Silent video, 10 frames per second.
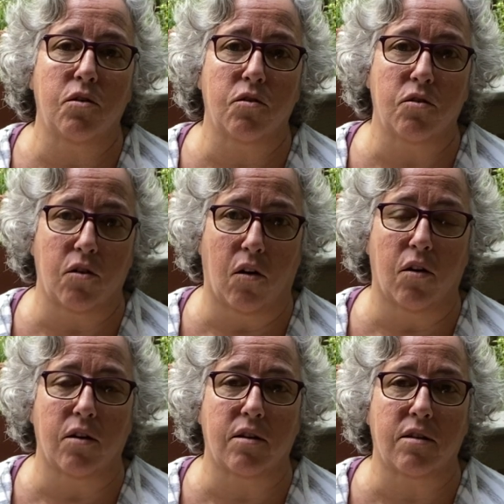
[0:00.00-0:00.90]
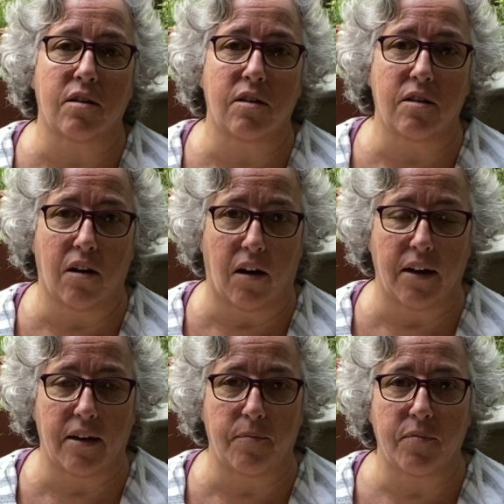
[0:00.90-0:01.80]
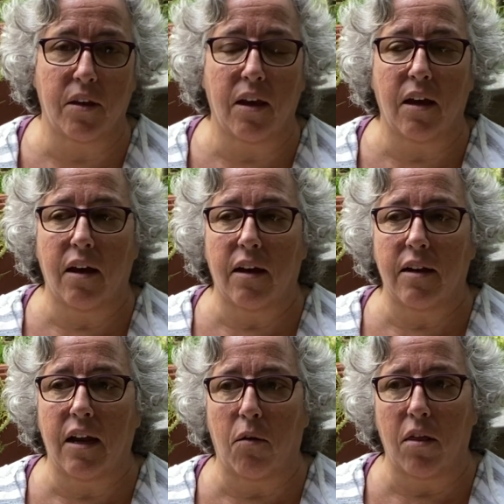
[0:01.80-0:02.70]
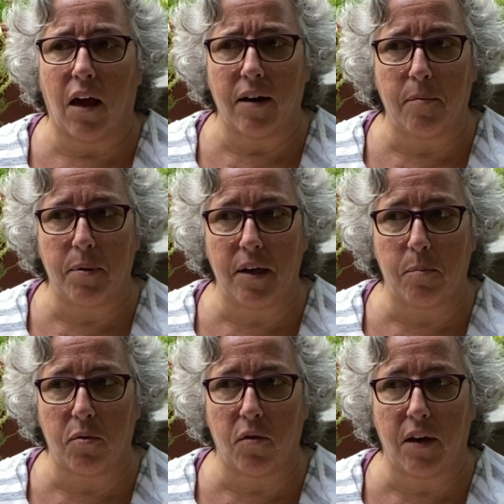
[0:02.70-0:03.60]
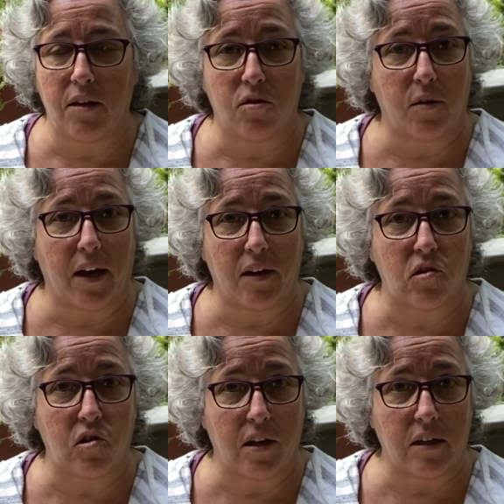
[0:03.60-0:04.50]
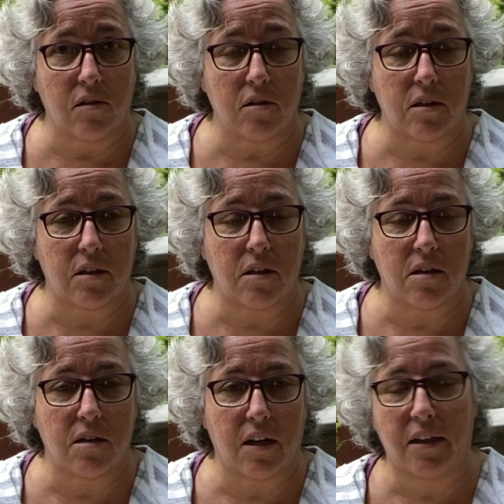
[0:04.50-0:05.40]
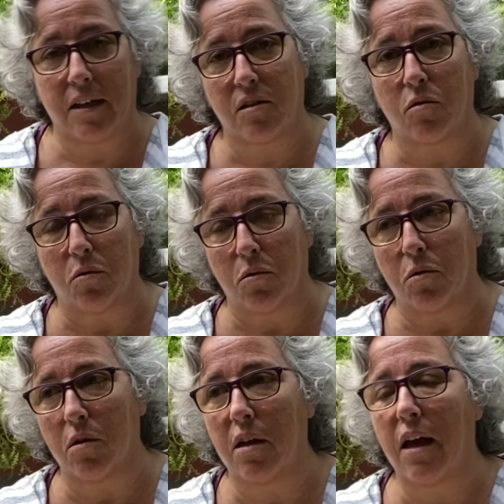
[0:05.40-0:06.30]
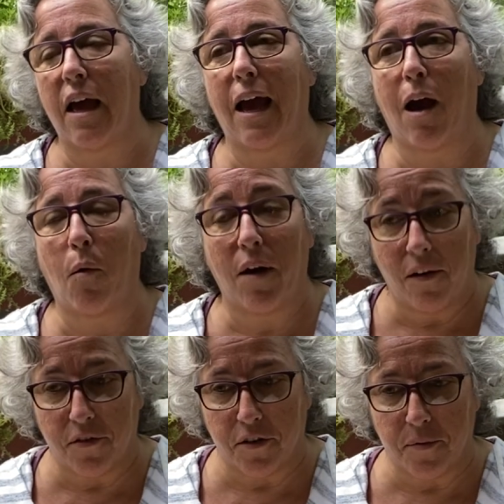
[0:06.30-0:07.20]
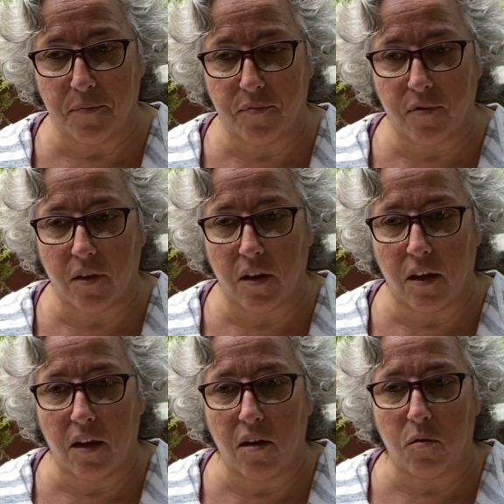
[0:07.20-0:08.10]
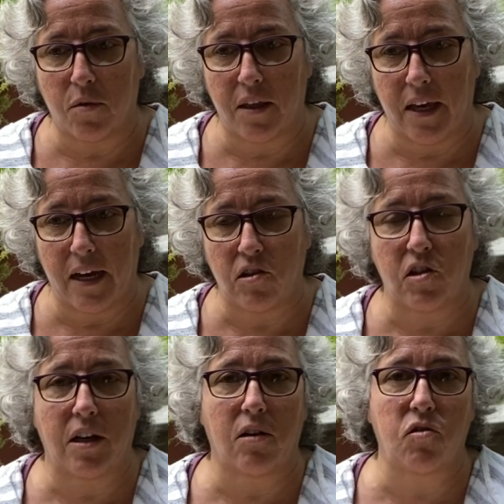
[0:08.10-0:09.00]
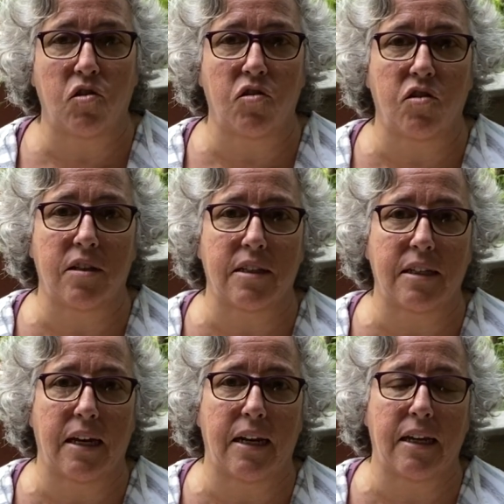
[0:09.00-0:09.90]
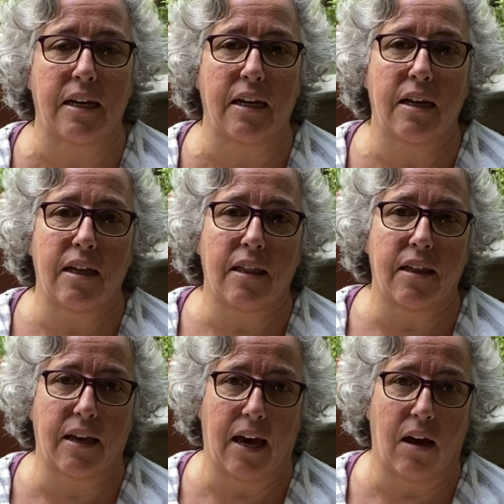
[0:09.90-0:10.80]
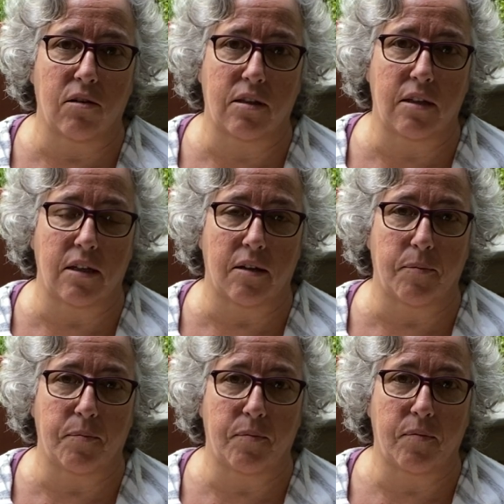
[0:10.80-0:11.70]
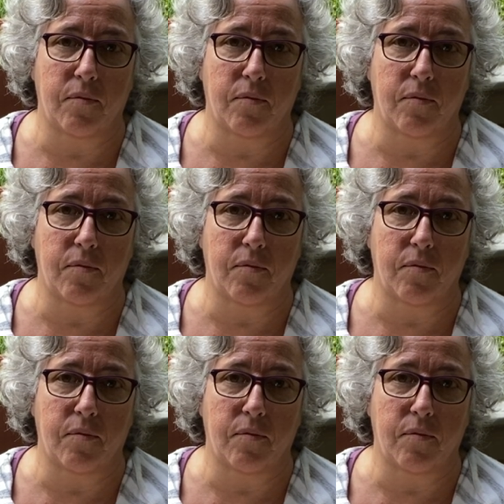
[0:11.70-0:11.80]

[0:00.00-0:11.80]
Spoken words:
your dog's diet. Now, a lot of people, they do eggshells, and that's cool. However, with the eggshells, you're just getting the calcium